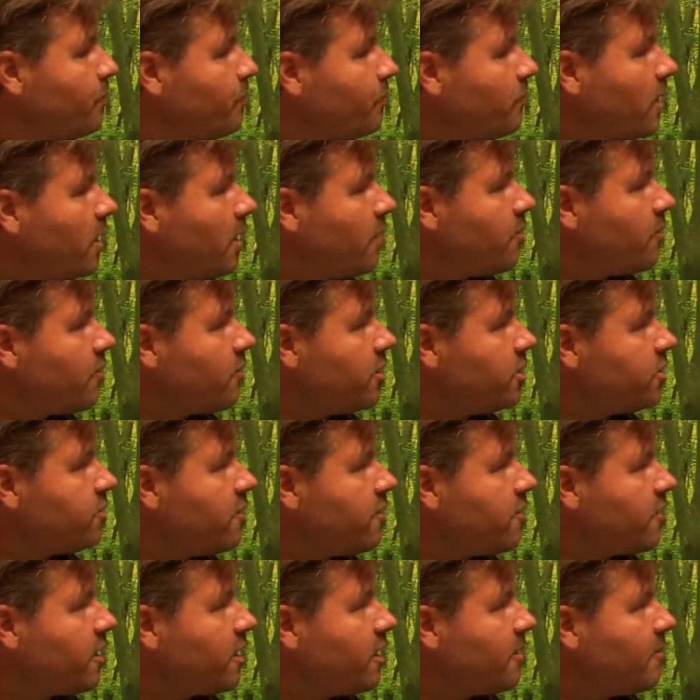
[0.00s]
And what's
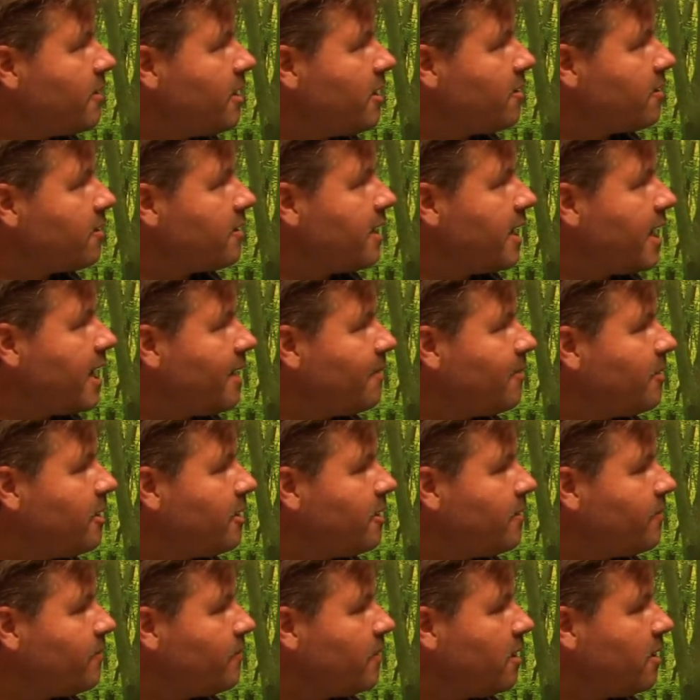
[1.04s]
interesting about
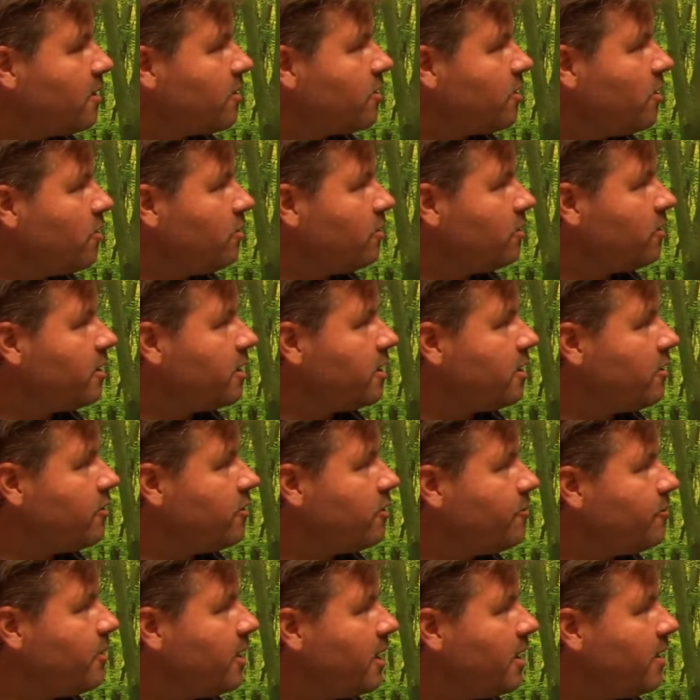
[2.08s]
GABA, it totally
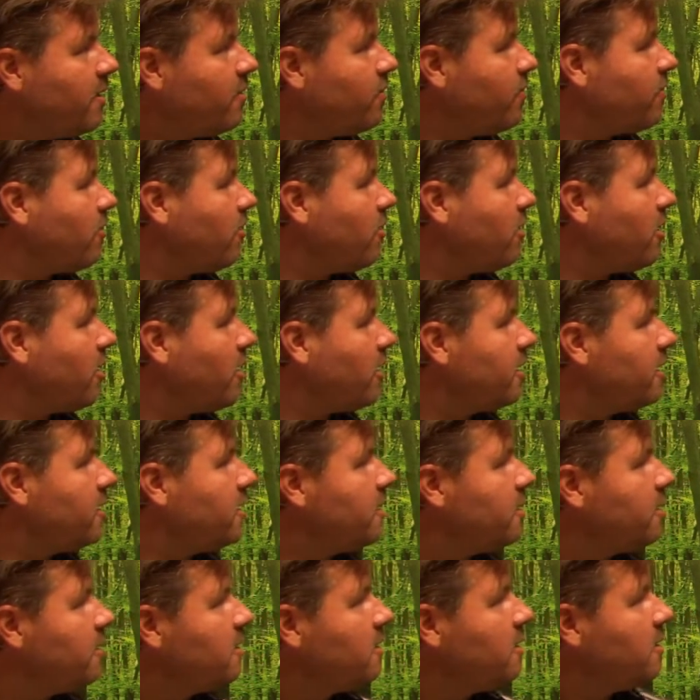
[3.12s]
codepends on
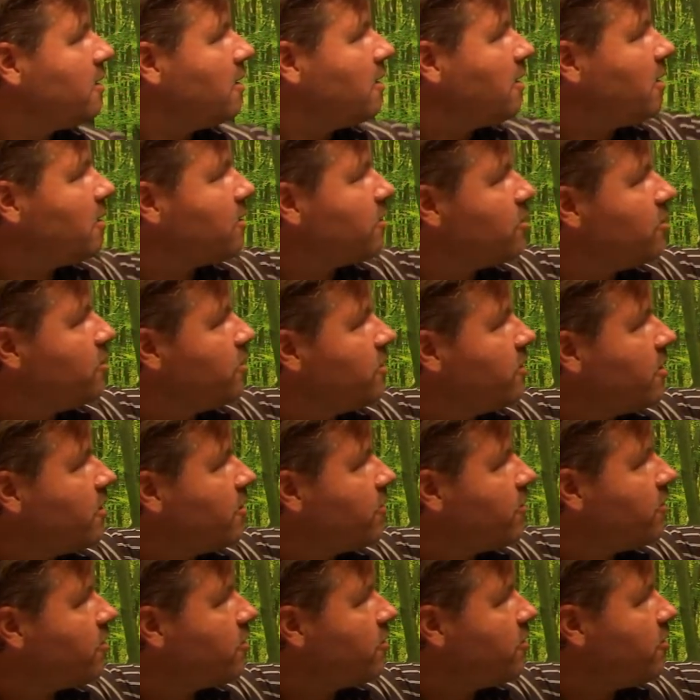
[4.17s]

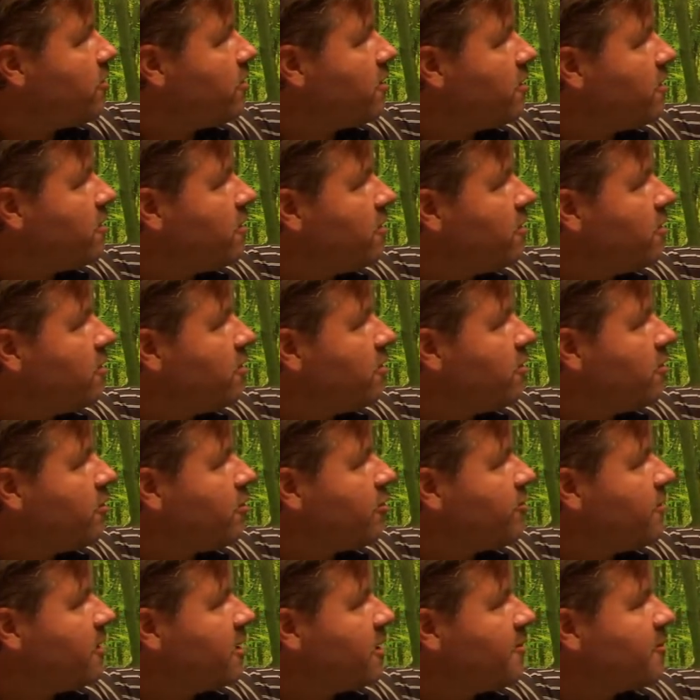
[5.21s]
glucose. So you can see that glucose
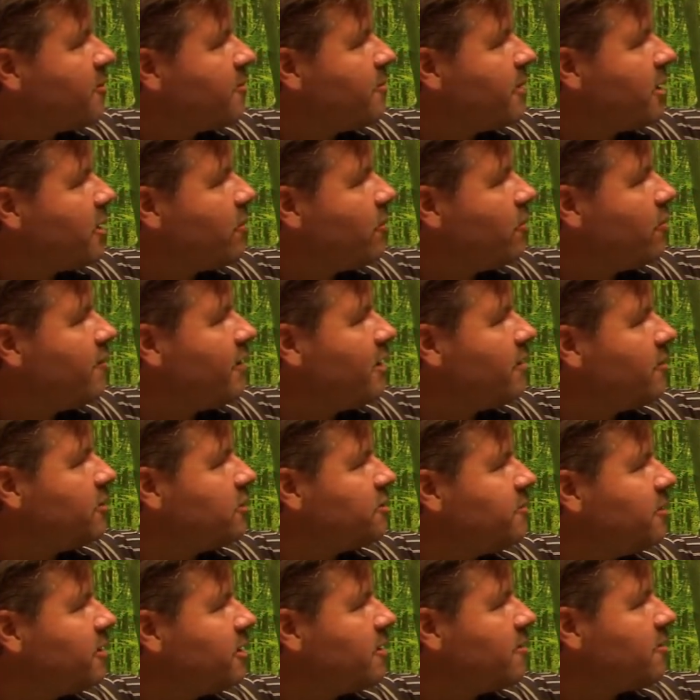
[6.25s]
becomes pyruvate,
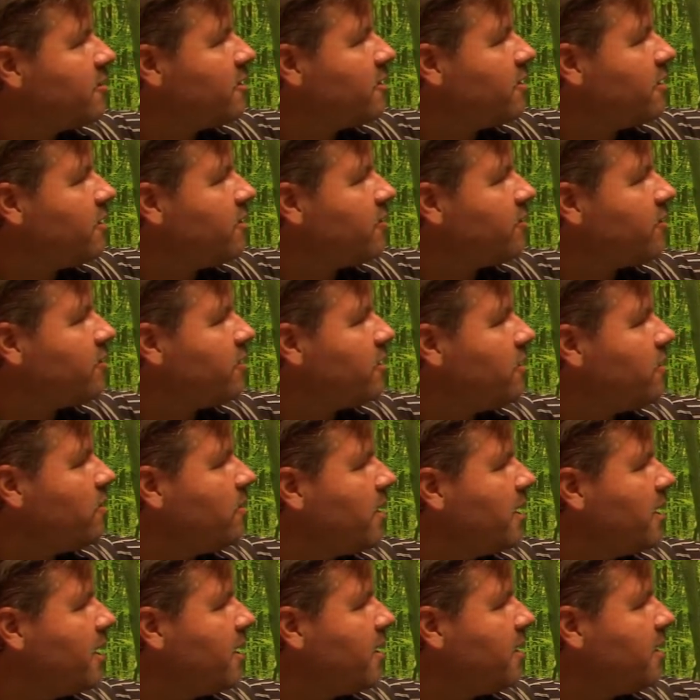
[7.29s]
which becomes
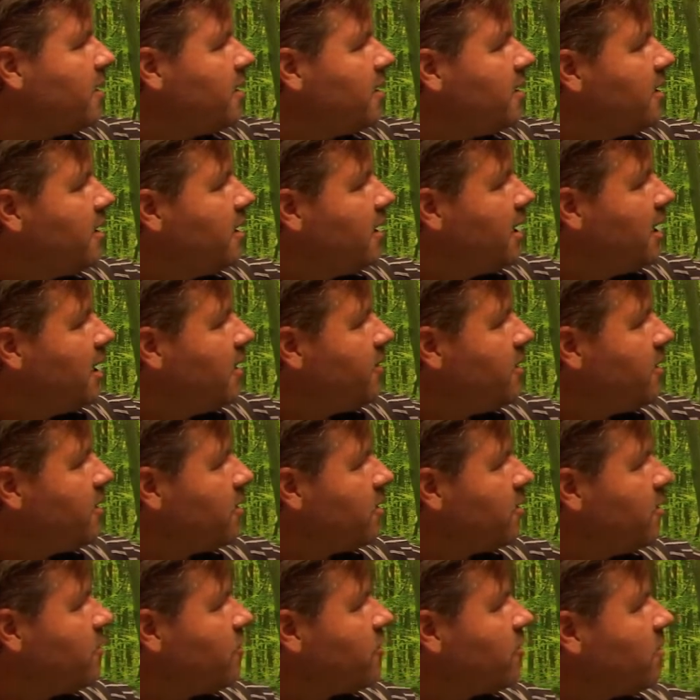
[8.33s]
acetyl-CoA, and then it
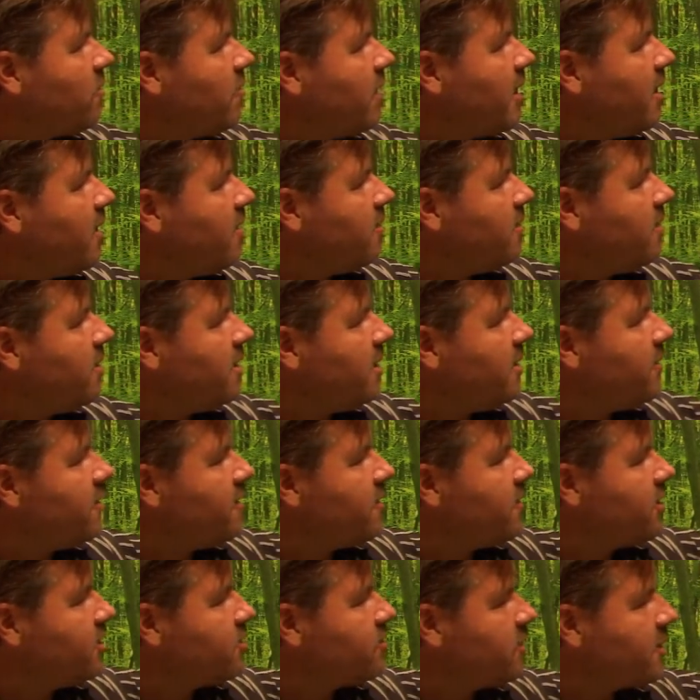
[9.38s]
goes around in the
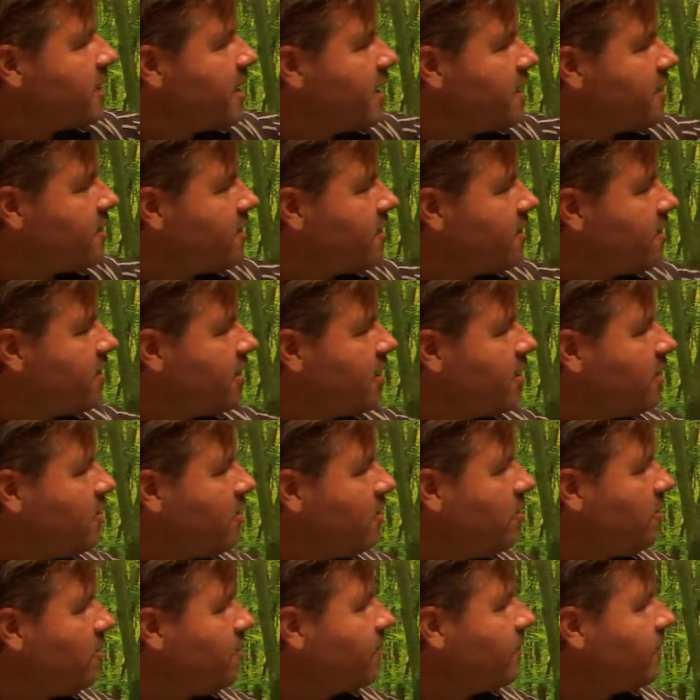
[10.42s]
citric acid cycle,